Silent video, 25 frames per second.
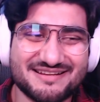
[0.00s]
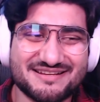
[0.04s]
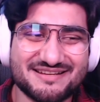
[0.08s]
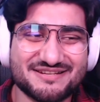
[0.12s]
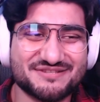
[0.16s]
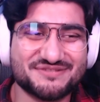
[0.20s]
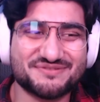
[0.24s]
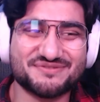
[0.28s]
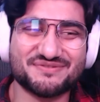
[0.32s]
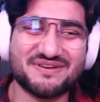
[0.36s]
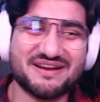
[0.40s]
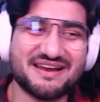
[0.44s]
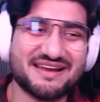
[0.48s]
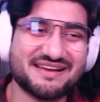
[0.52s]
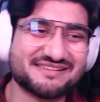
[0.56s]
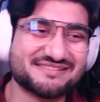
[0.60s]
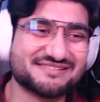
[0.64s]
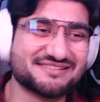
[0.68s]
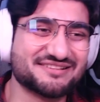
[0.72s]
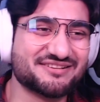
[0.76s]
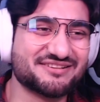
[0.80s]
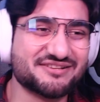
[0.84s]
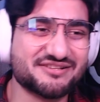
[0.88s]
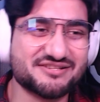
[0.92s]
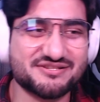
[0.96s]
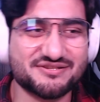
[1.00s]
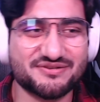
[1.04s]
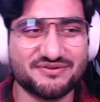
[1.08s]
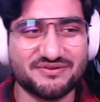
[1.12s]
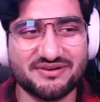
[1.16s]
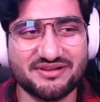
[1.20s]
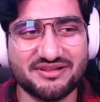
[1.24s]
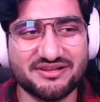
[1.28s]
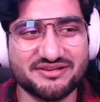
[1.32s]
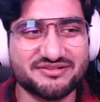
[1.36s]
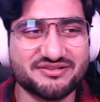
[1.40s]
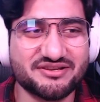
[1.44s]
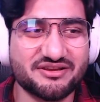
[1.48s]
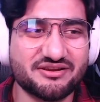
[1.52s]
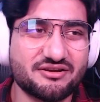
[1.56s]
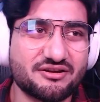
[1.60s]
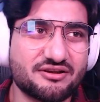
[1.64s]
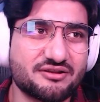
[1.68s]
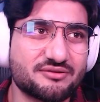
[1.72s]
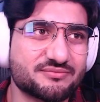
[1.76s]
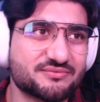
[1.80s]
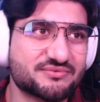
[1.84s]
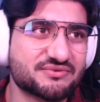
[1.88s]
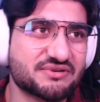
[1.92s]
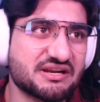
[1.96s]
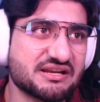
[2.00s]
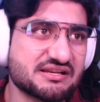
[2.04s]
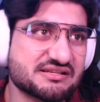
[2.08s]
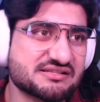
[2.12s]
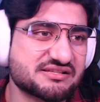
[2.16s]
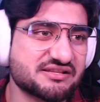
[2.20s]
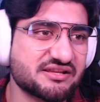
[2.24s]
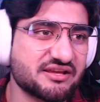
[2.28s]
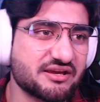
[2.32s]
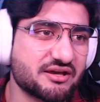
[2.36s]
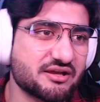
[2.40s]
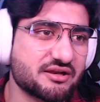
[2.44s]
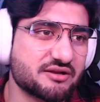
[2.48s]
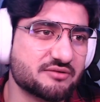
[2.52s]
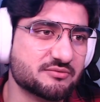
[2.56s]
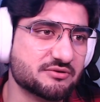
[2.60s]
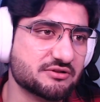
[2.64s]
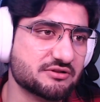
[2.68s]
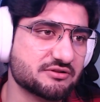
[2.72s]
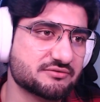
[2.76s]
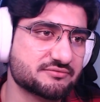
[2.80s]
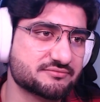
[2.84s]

Drax the Destroyer. They should have called him Drax the Animal.